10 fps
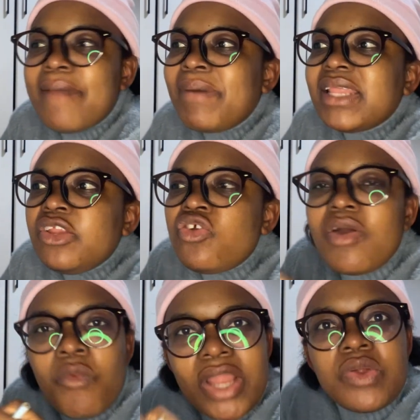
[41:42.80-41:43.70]
But then
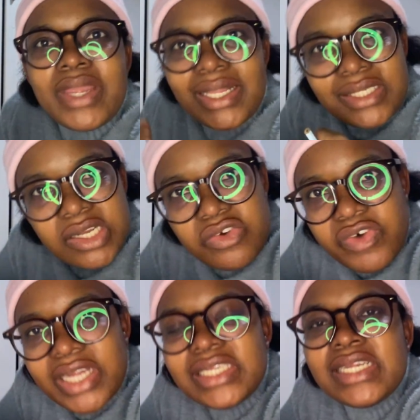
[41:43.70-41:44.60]
when you
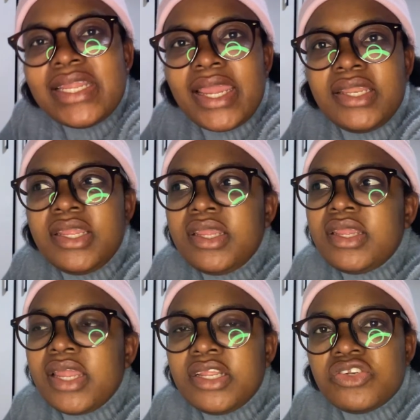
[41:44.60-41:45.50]
integrate in
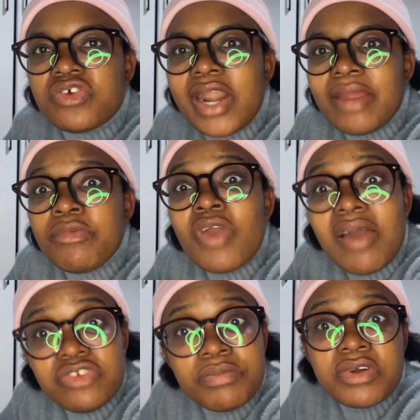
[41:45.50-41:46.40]
any tribe, you
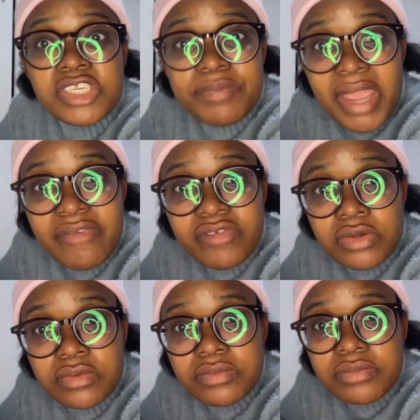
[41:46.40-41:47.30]
have to be respectful.